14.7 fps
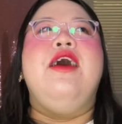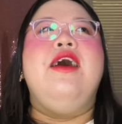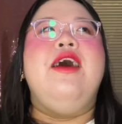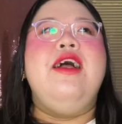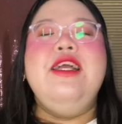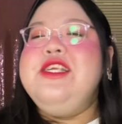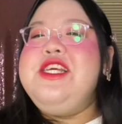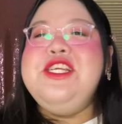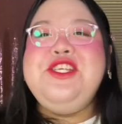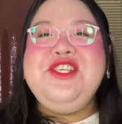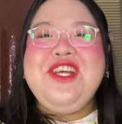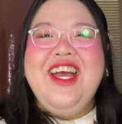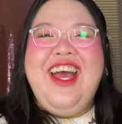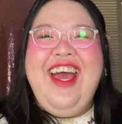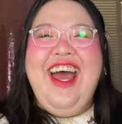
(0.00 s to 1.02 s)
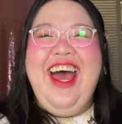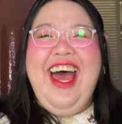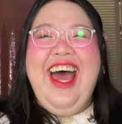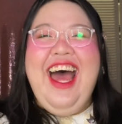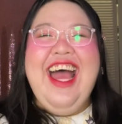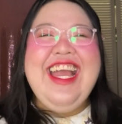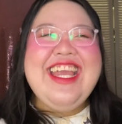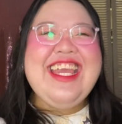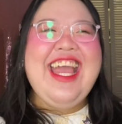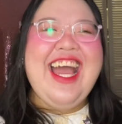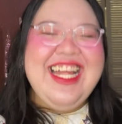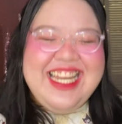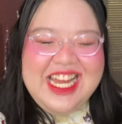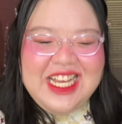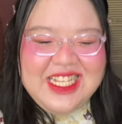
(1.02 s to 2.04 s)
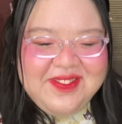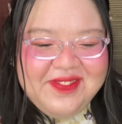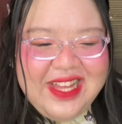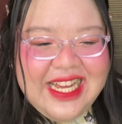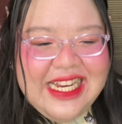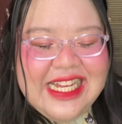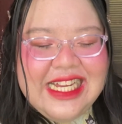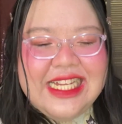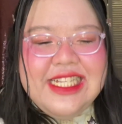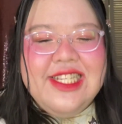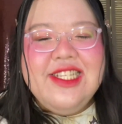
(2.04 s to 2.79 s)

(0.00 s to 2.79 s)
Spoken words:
it just, I can't explain it.